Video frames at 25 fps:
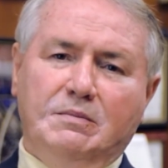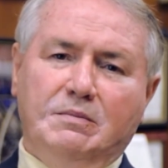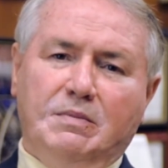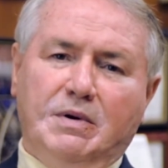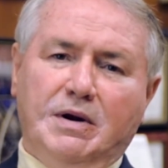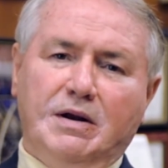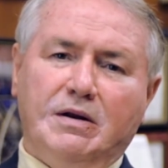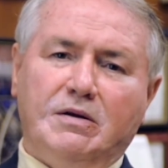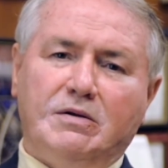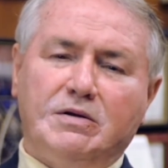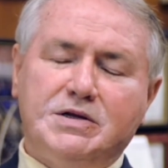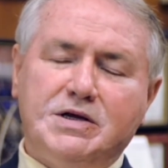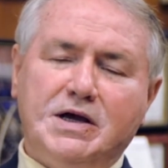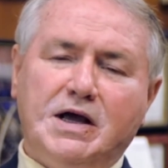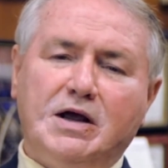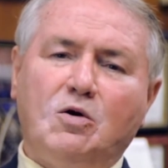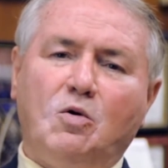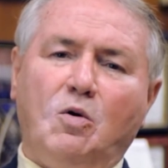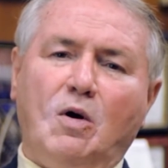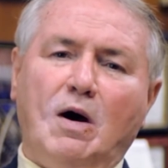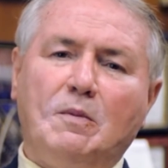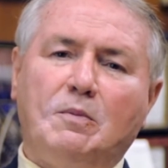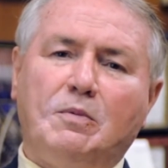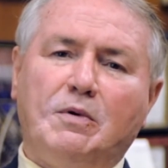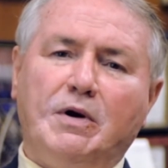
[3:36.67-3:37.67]
But it'll take
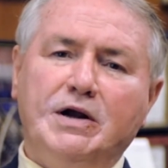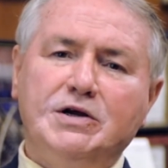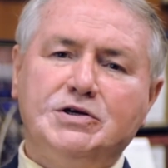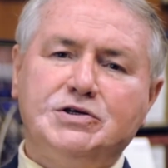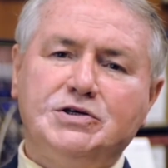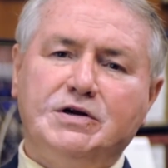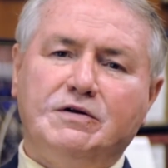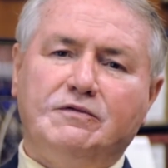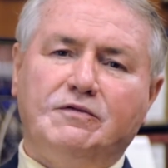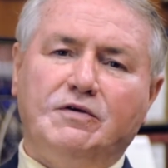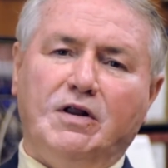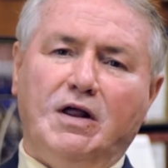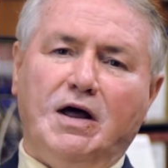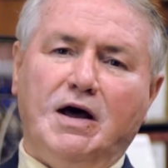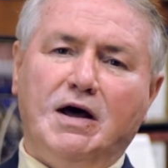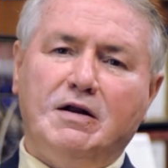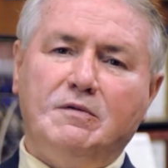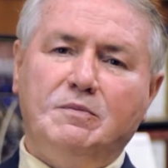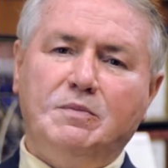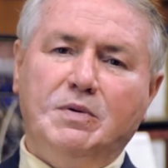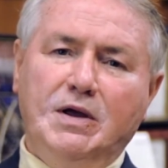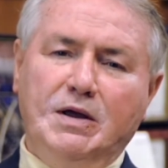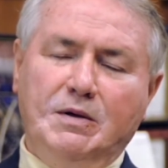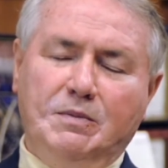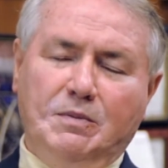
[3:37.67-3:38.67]
cooperation of a lot
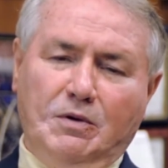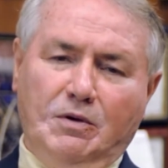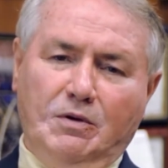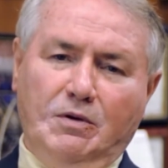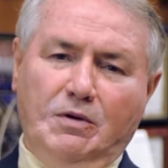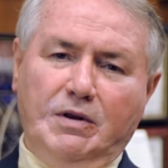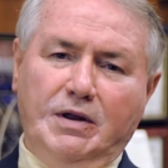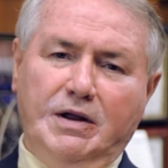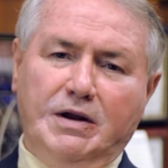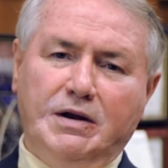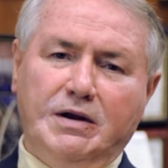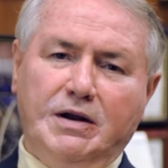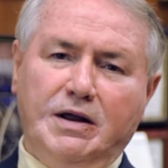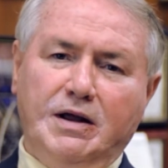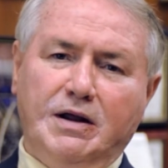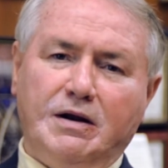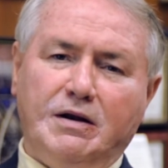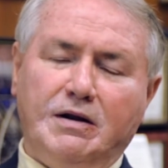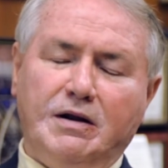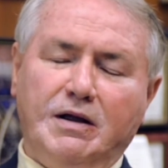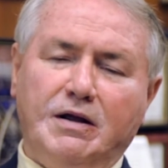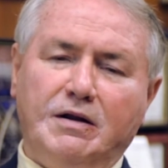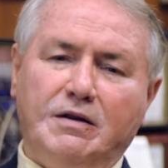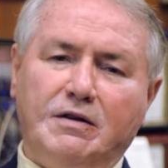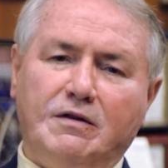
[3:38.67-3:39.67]
of people and
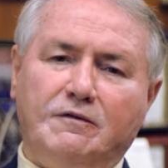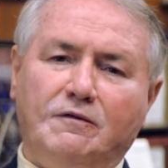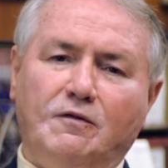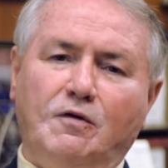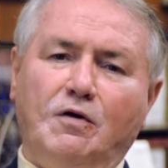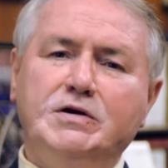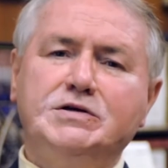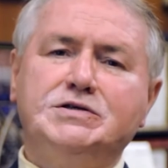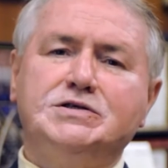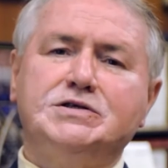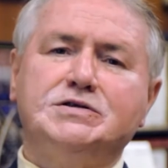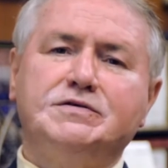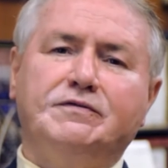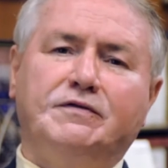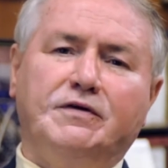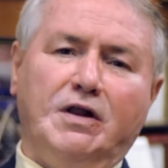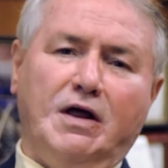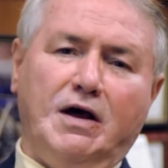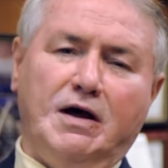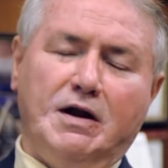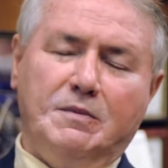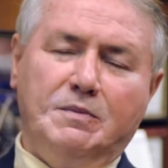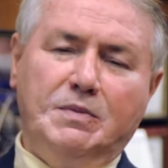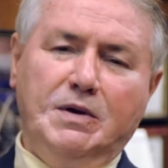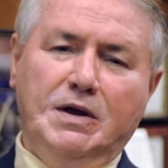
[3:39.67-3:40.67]
the voices of a
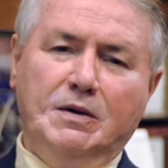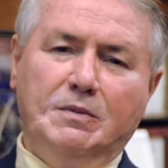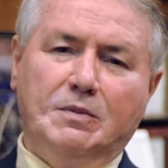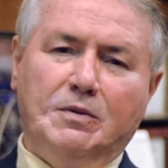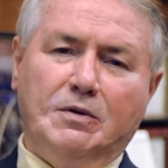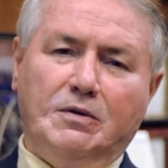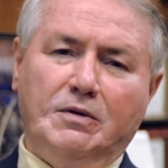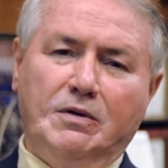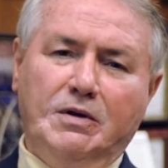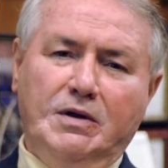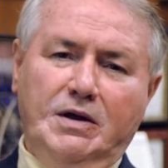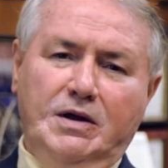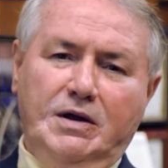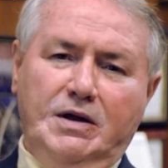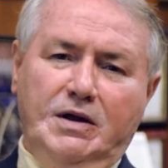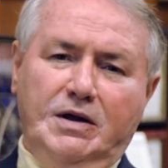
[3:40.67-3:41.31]
lot of people